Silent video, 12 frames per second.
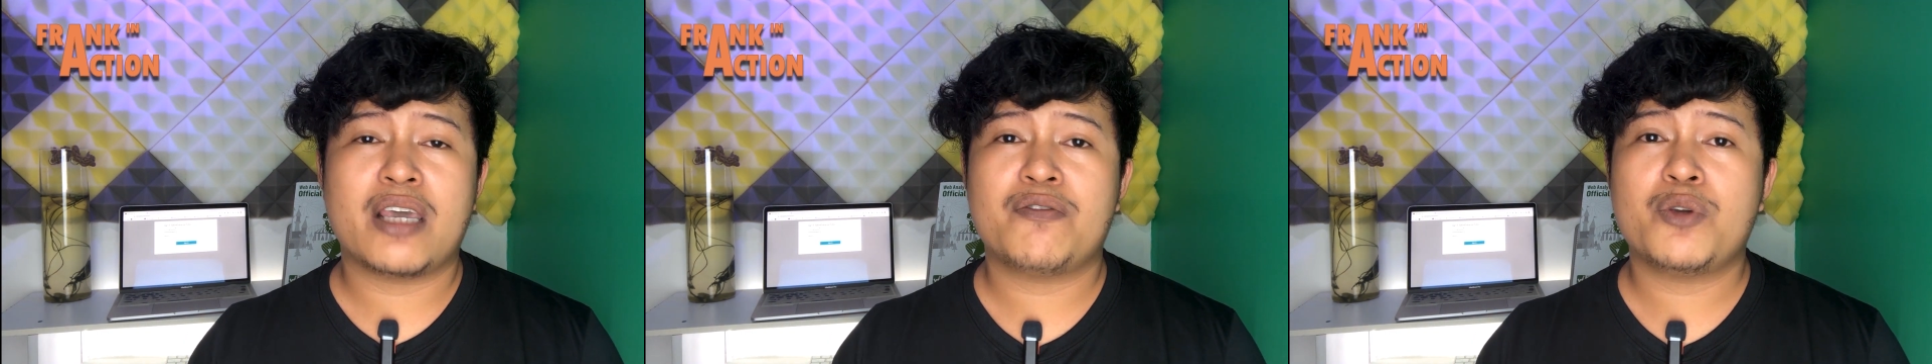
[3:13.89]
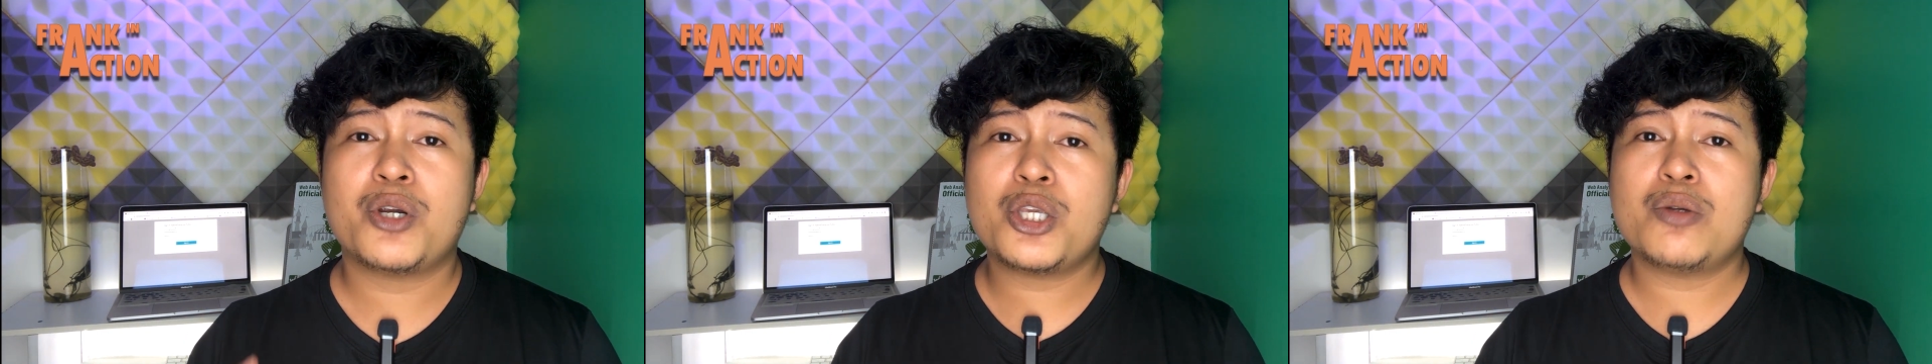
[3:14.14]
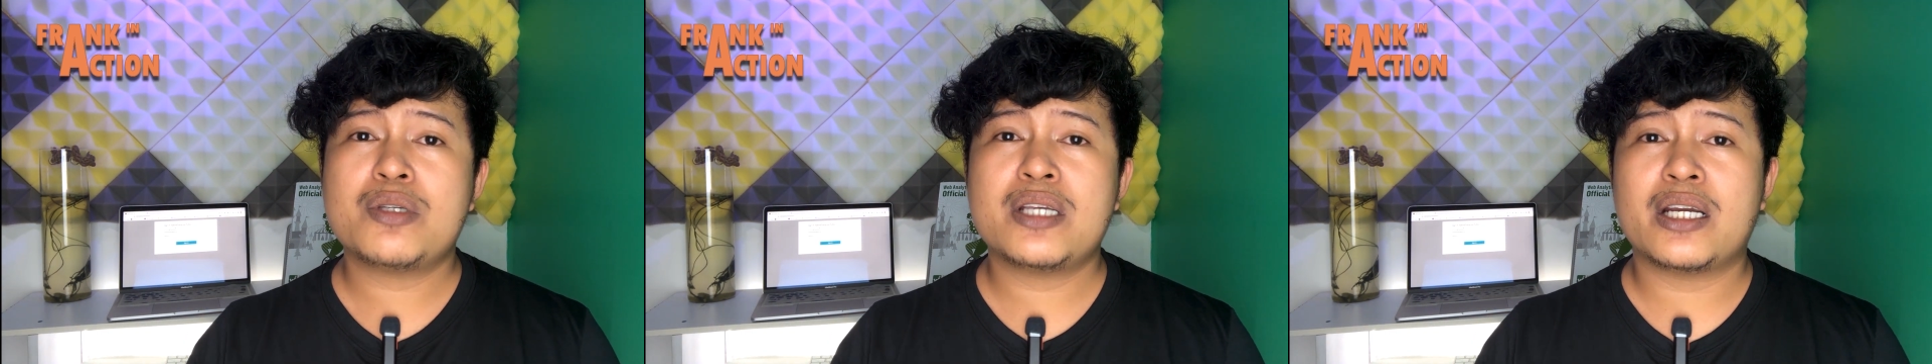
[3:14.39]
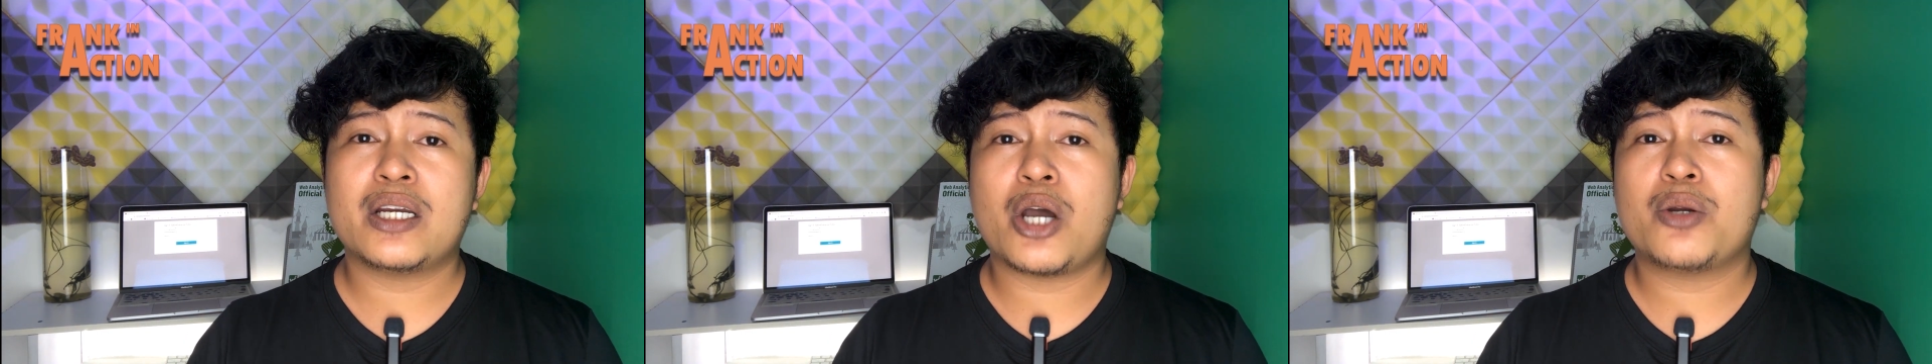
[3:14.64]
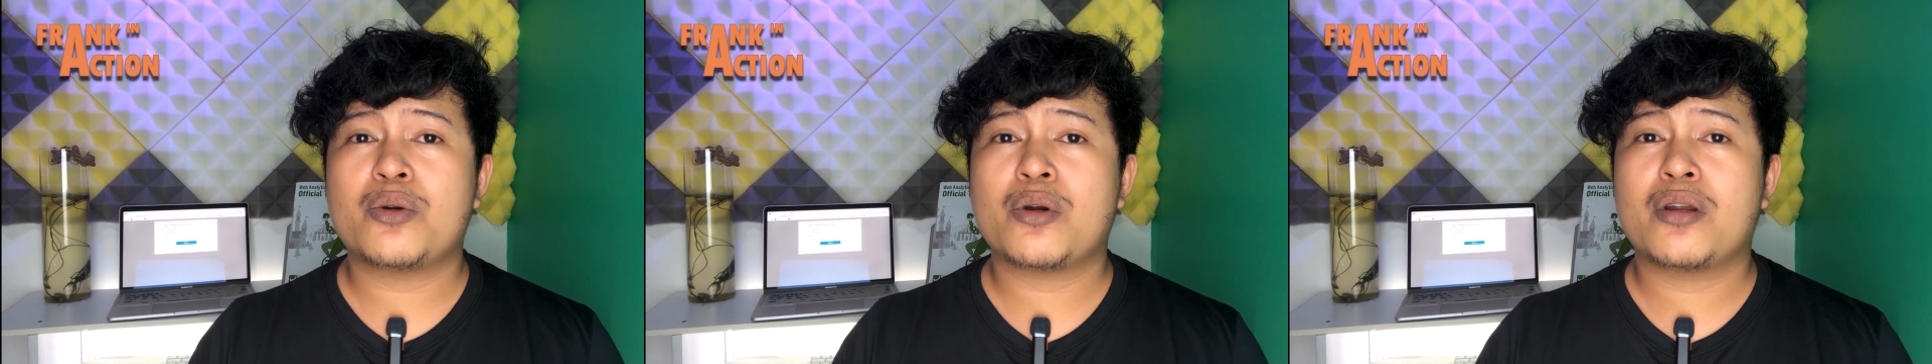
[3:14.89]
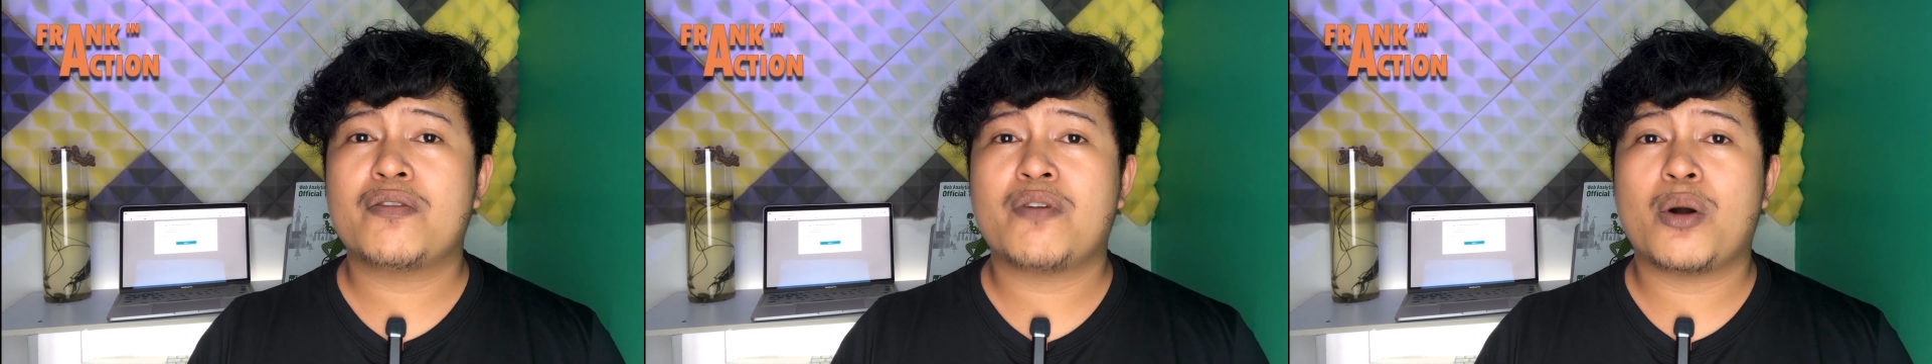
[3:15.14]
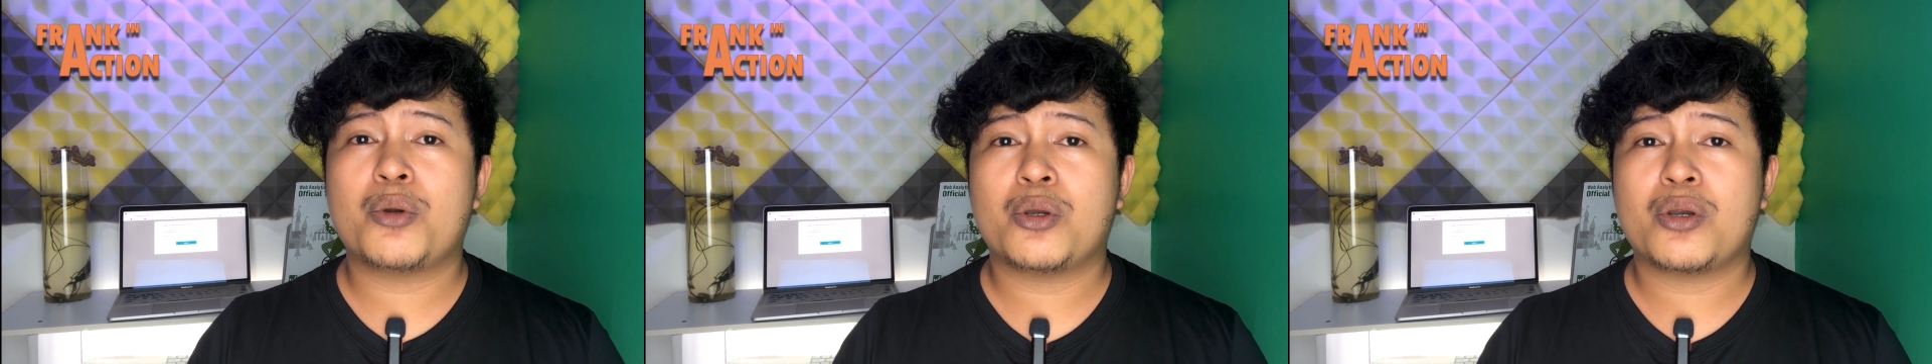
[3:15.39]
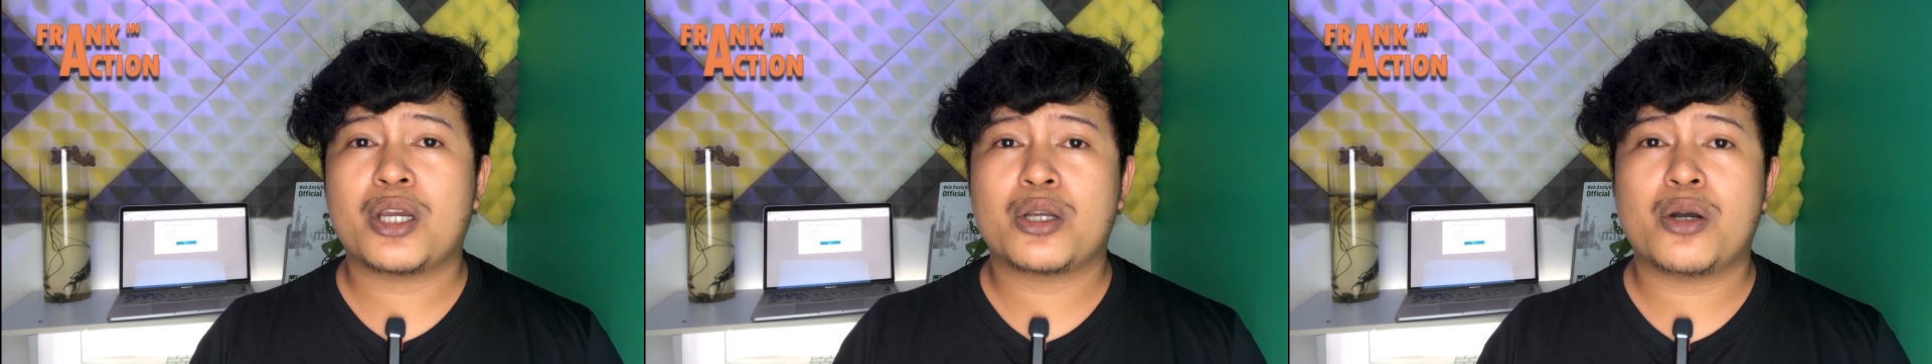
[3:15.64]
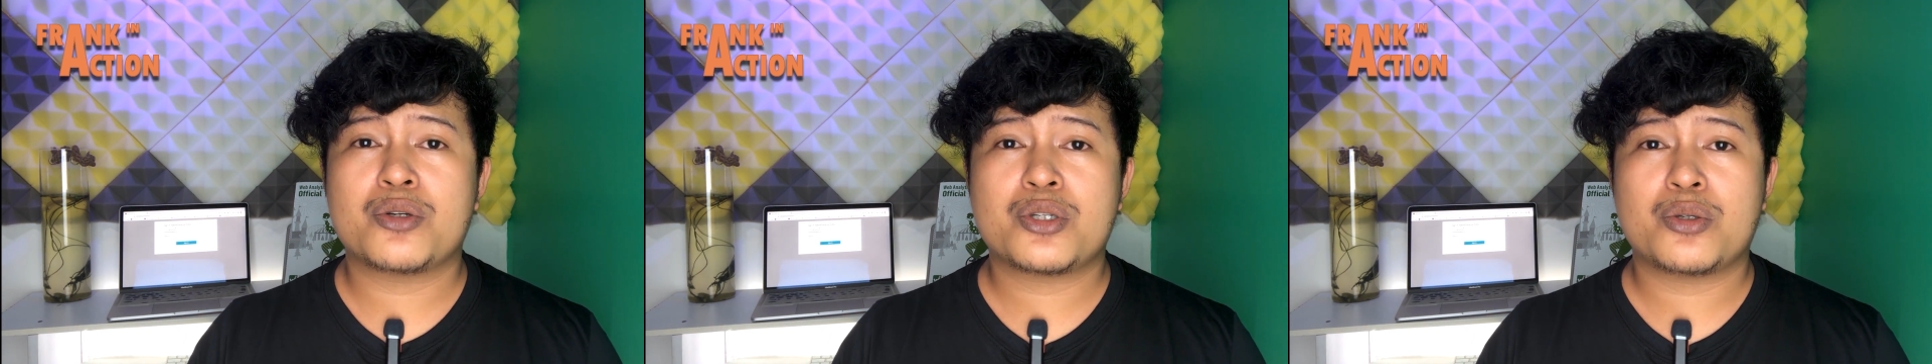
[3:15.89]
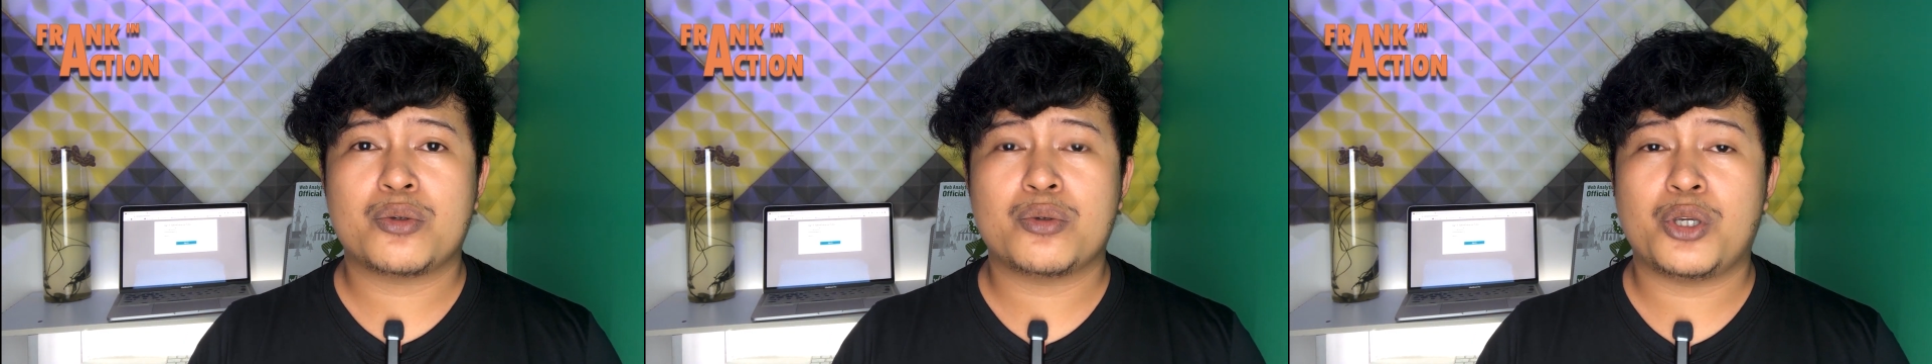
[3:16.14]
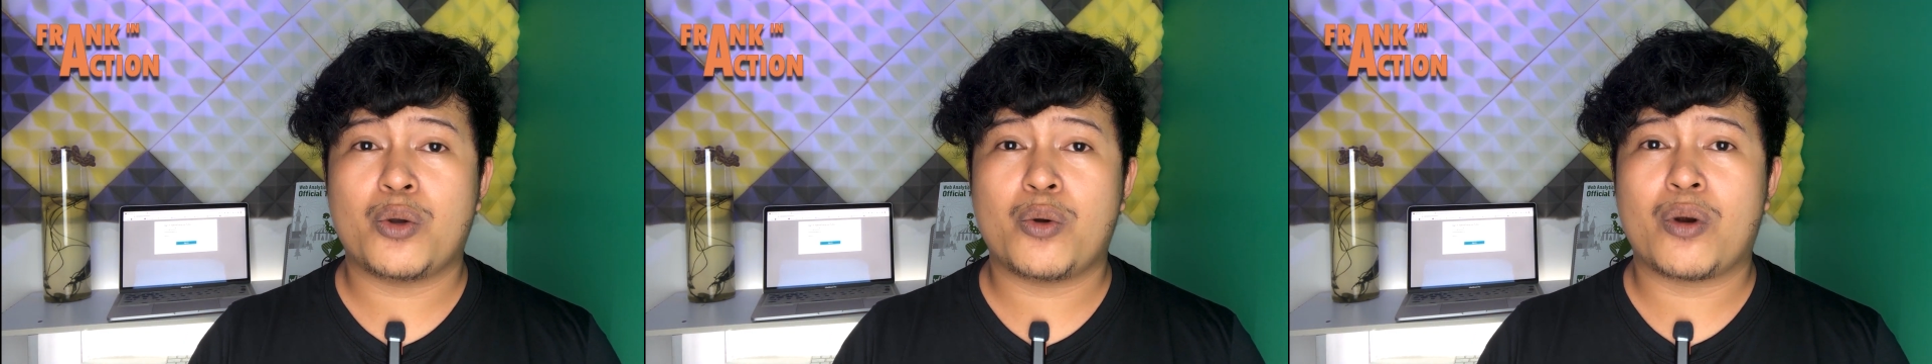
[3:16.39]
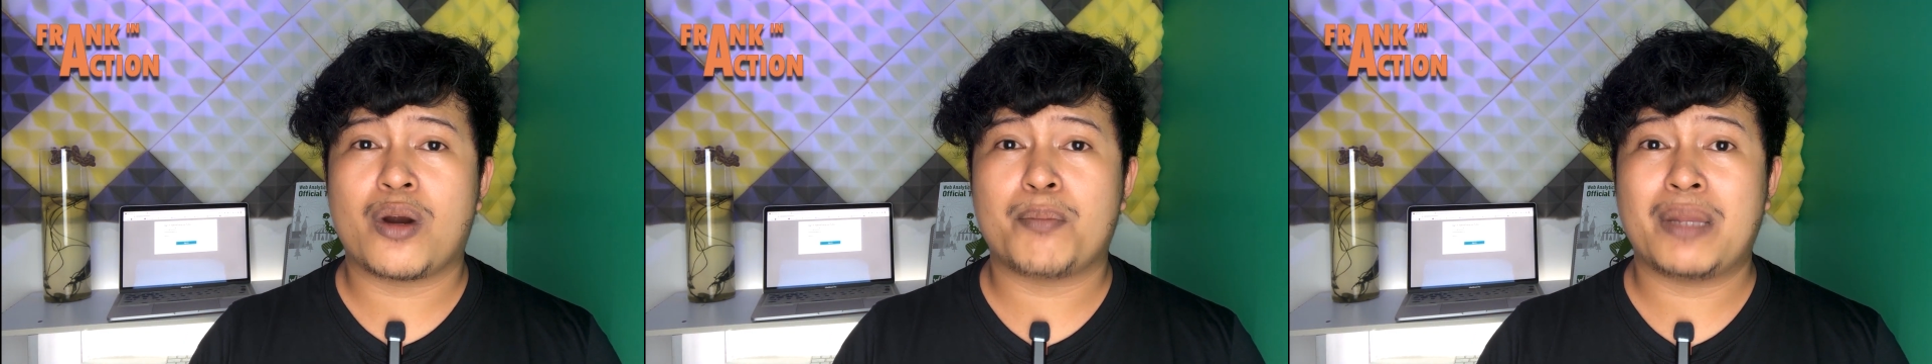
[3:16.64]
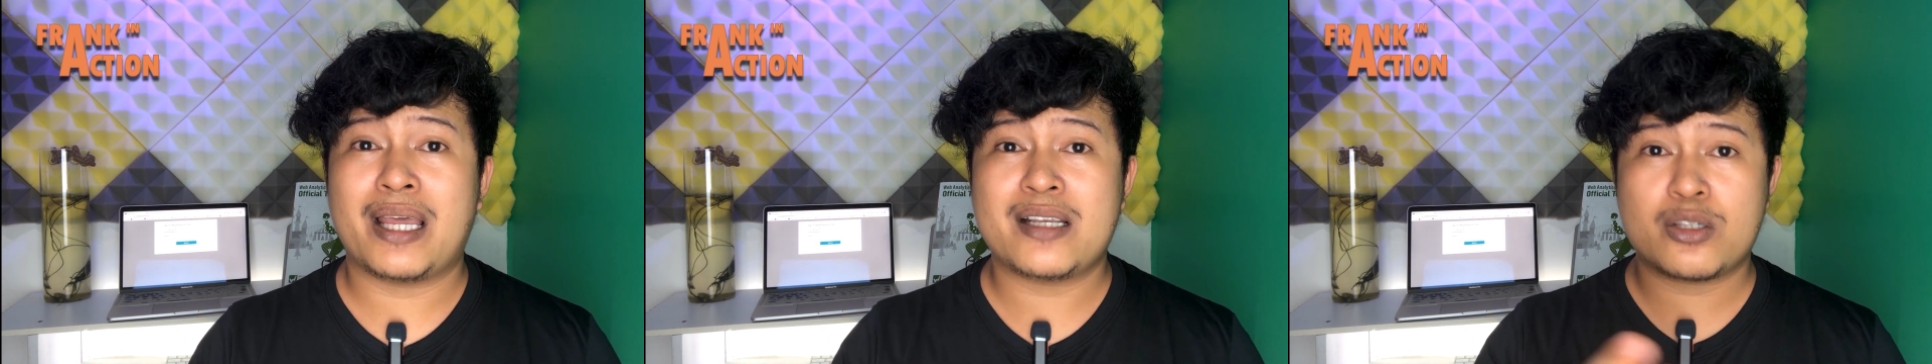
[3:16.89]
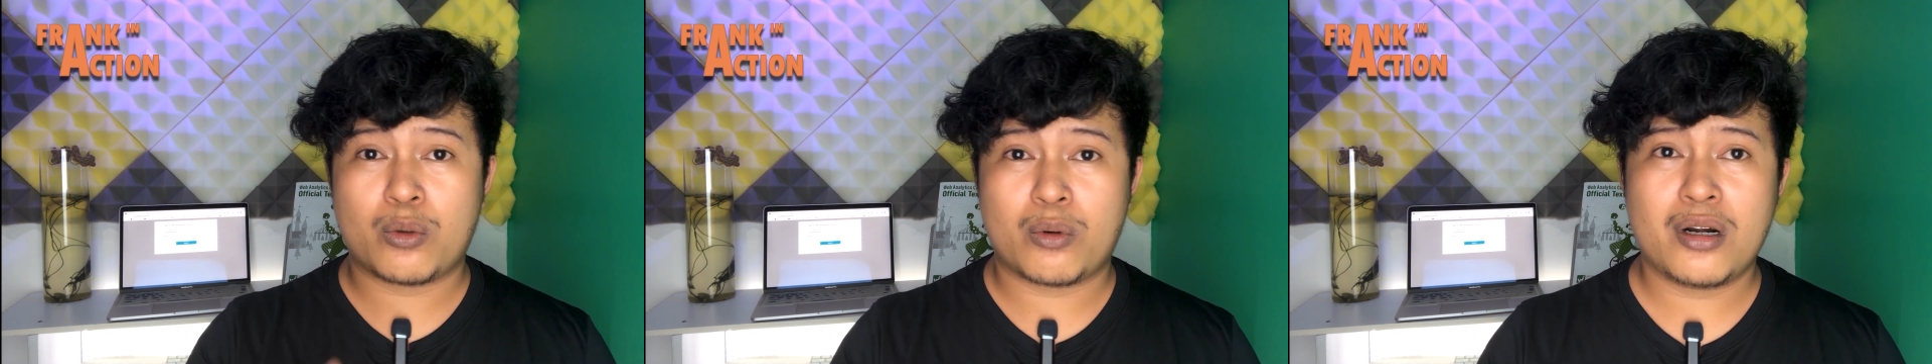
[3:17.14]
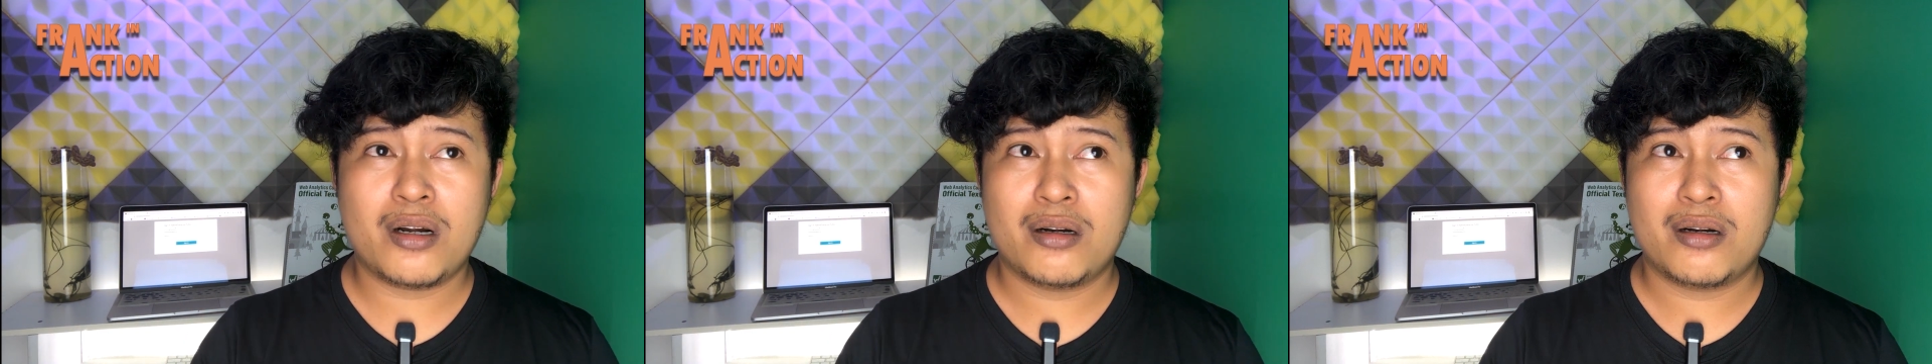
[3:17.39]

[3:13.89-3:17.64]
If you are using an Android phone, you can go to your Play Store.